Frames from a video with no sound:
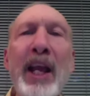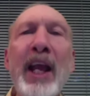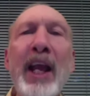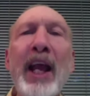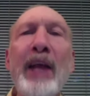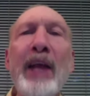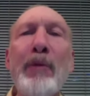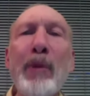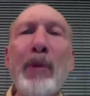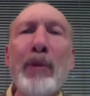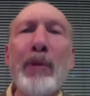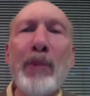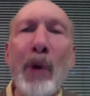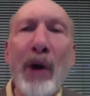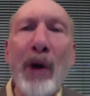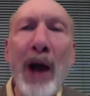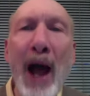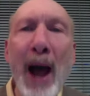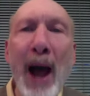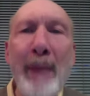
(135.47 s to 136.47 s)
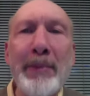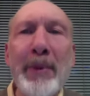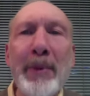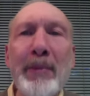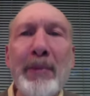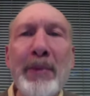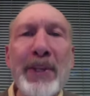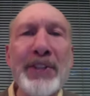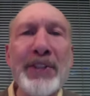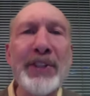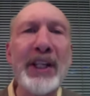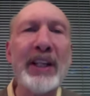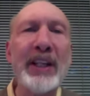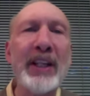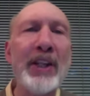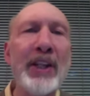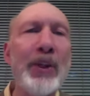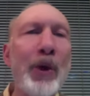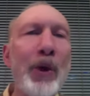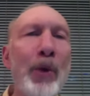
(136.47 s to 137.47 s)
and were more optimistic than
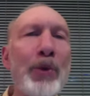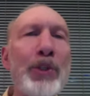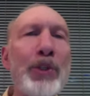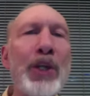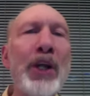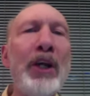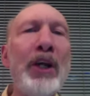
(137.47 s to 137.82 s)
those